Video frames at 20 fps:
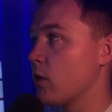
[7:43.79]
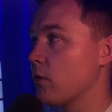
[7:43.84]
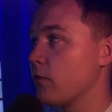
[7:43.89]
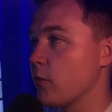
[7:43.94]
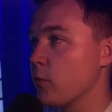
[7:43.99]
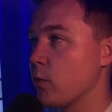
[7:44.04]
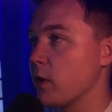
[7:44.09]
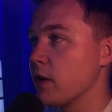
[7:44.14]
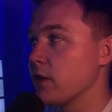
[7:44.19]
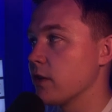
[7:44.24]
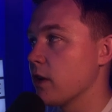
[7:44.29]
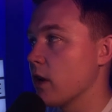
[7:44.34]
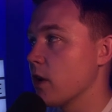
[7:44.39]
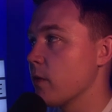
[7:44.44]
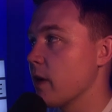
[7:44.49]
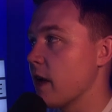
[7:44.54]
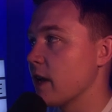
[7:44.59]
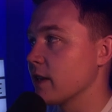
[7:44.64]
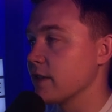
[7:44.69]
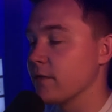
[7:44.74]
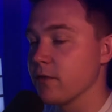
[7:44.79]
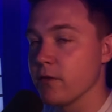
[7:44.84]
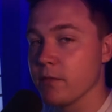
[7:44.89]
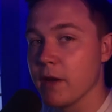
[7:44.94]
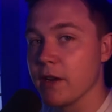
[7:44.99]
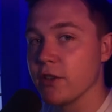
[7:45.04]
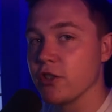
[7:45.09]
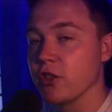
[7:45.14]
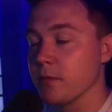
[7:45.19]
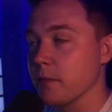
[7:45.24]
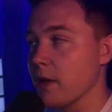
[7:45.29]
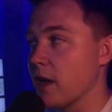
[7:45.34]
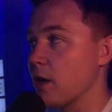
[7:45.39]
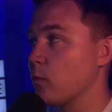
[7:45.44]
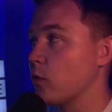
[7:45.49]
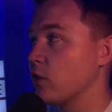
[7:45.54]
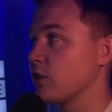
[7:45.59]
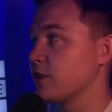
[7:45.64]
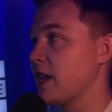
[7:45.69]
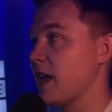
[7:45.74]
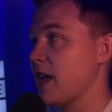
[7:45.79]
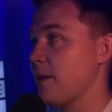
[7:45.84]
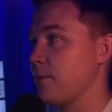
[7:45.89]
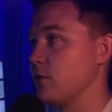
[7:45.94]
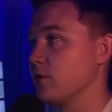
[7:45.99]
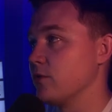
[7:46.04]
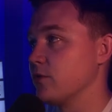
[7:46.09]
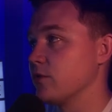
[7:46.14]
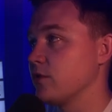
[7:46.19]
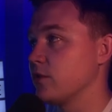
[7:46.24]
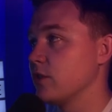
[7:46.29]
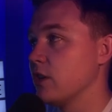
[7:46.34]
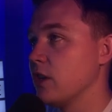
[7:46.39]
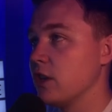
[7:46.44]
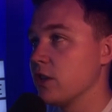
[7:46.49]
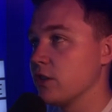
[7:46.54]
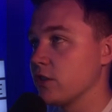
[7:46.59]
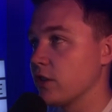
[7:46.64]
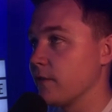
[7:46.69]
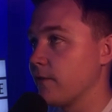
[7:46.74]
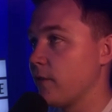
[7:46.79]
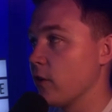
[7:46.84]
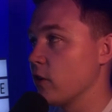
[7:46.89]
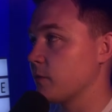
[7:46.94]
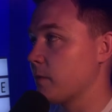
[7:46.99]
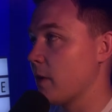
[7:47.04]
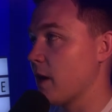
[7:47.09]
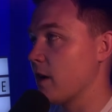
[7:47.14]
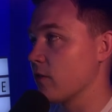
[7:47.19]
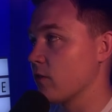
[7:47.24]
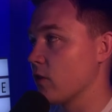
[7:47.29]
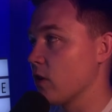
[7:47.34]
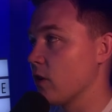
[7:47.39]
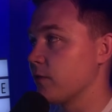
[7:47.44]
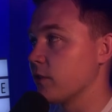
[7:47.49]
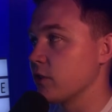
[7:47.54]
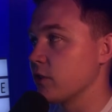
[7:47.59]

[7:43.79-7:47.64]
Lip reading: of the window has information about what has happened. So the first paragraph